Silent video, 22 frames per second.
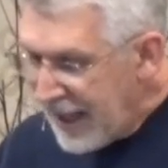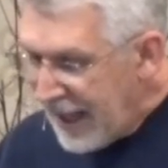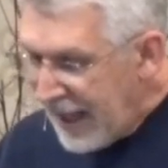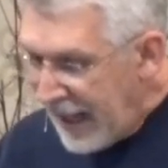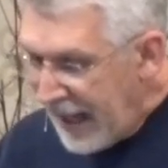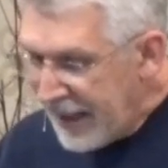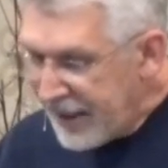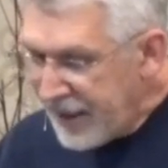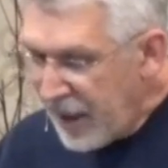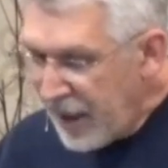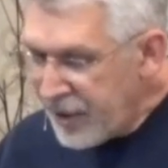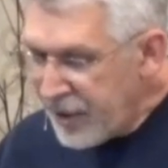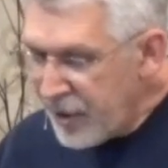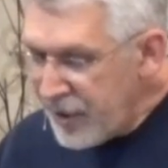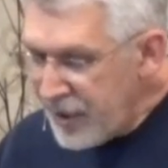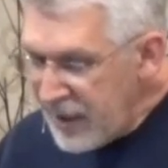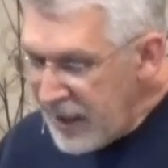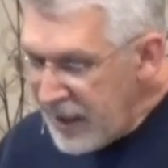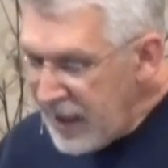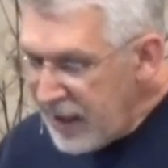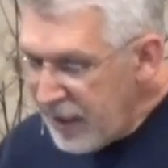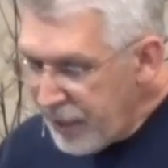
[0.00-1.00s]
and
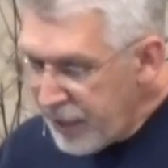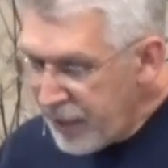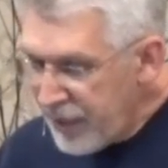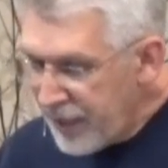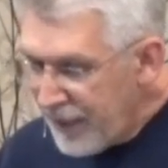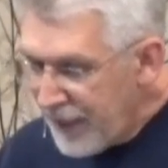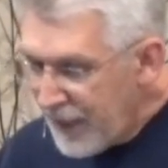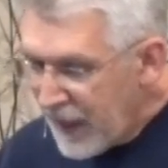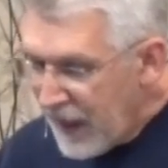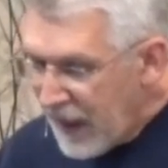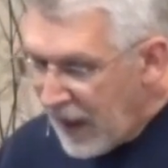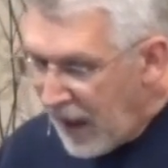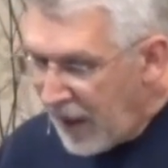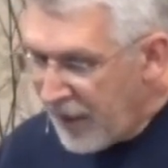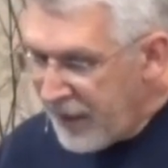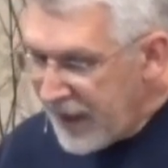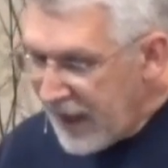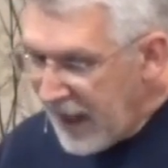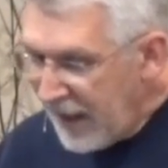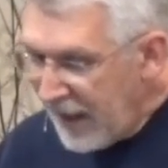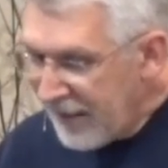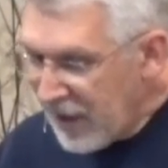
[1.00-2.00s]
underneath are
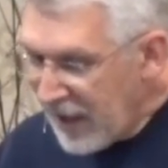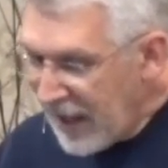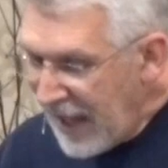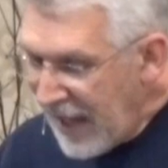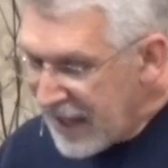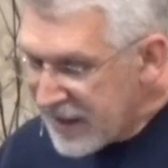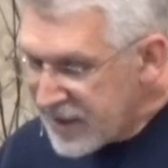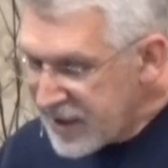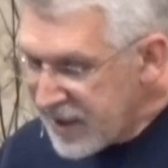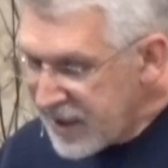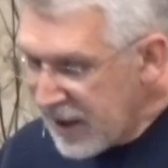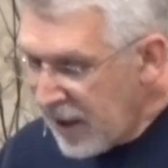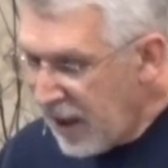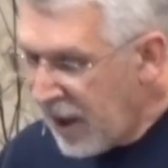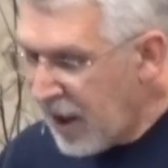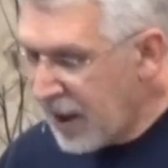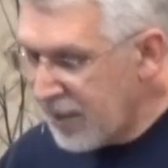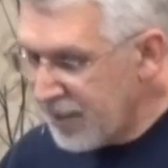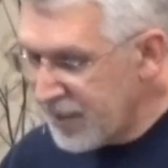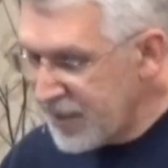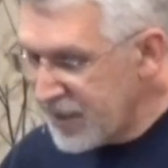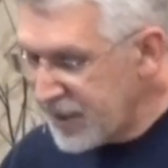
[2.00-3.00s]
the everlasting
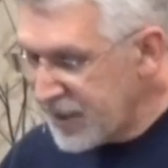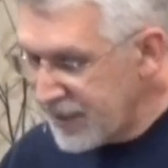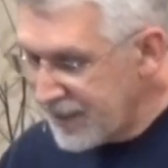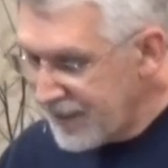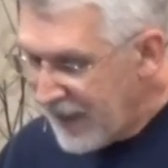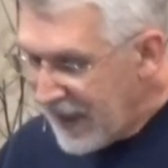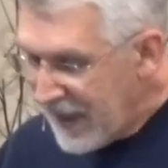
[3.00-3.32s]
arms.